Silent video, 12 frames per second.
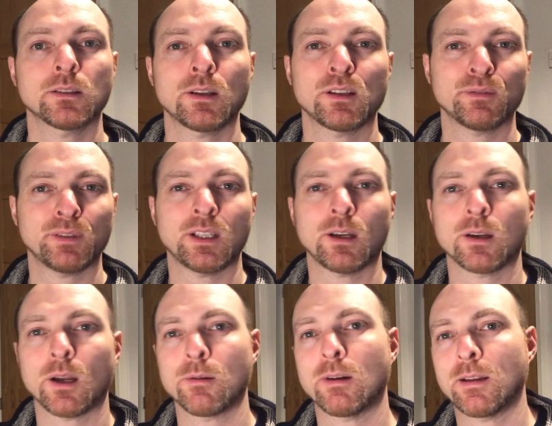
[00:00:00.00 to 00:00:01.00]
So there's a video
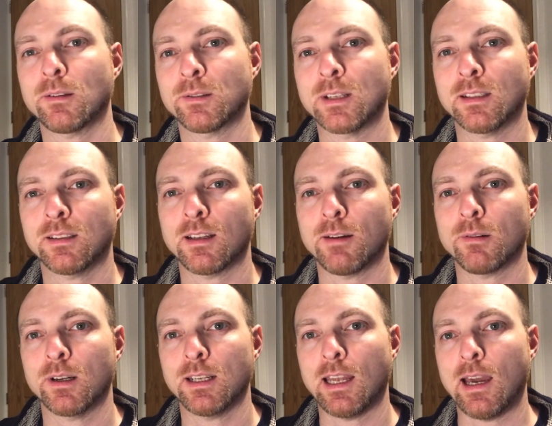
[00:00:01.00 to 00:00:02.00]
going around on the internet
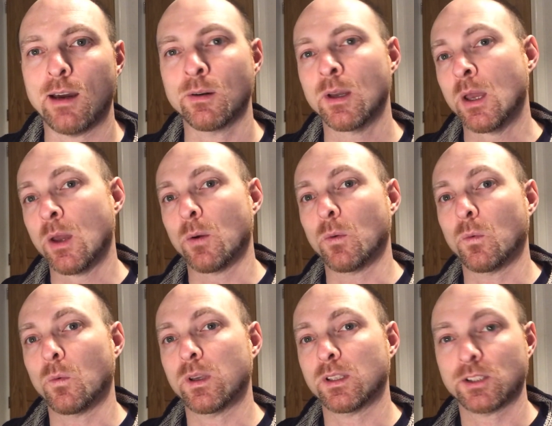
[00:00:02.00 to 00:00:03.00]
right now
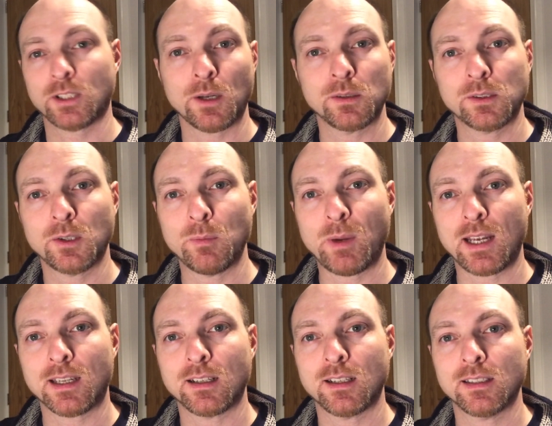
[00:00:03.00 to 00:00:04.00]
which shows two
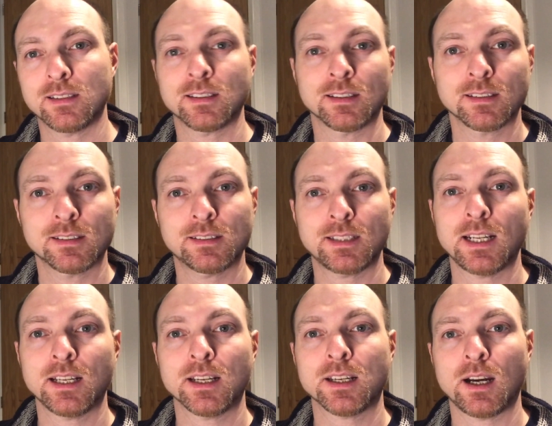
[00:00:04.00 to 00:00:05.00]
bad guys
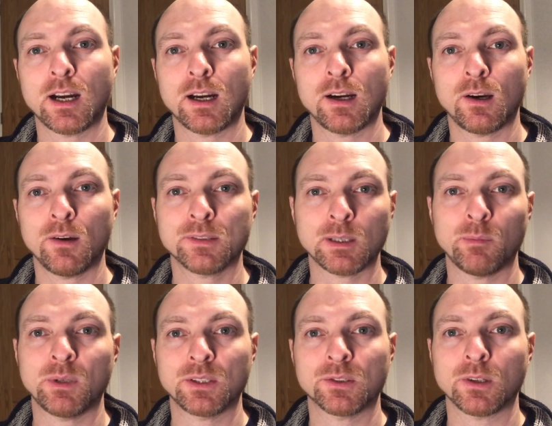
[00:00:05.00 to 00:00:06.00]
stealing a car off
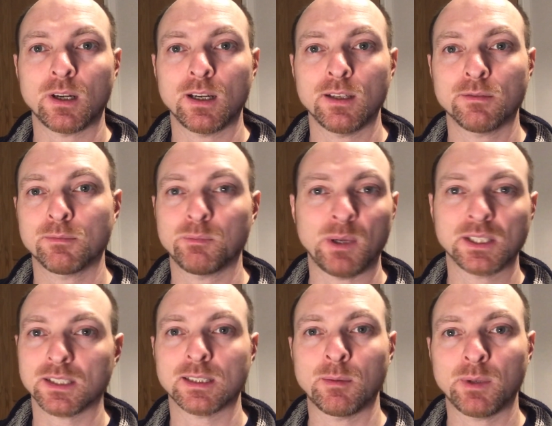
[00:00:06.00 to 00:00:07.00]
somebody's drive by
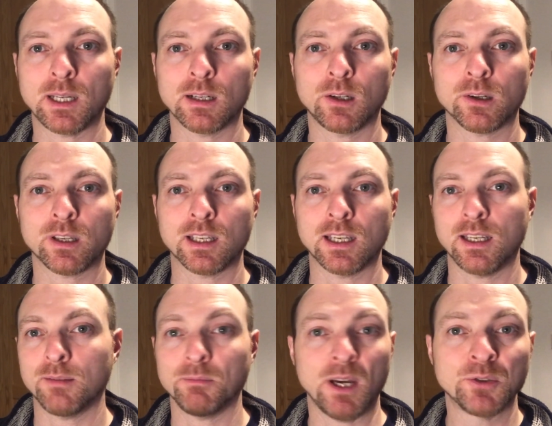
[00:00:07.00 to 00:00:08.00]
just simply unlocking
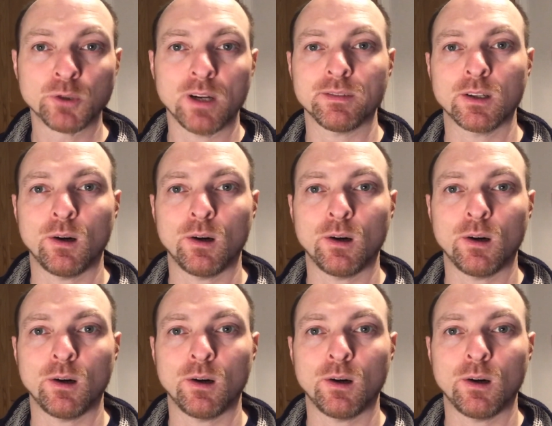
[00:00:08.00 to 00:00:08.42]
it and driving